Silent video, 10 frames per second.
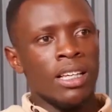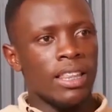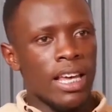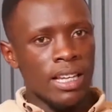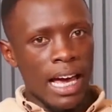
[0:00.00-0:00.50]

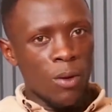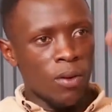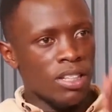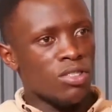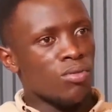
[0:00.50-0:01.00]
Then I
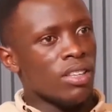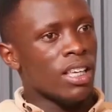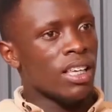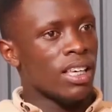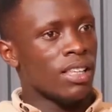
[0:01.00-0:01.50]
went to
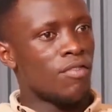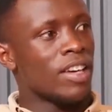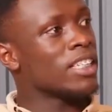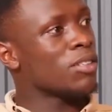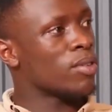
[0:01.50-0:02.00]
the
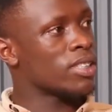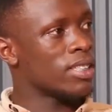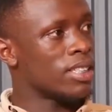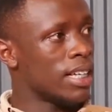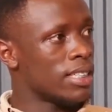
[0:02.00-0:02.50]
vetting
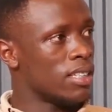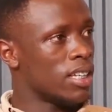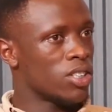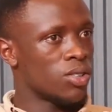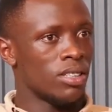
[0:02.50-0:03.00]
process in that
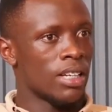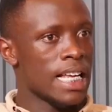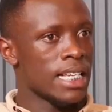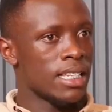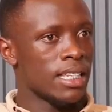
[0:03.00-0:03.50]
election,
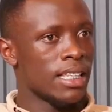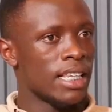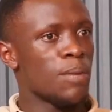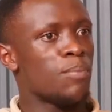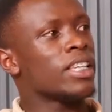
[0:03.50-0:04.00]
and the
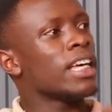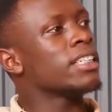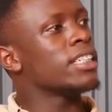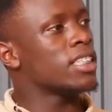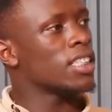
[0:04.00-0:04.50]
deputy
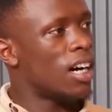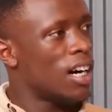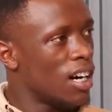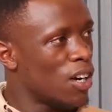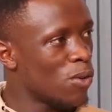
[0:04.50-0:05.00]
head teacher,
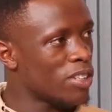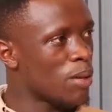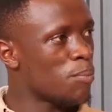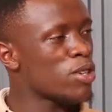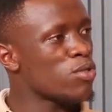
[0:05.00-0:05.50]
who is
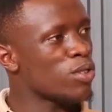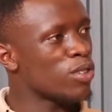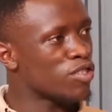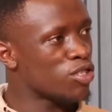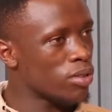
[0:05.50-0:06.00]
the patron
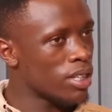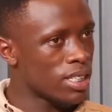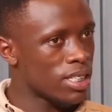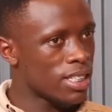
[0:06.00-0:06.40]
of students,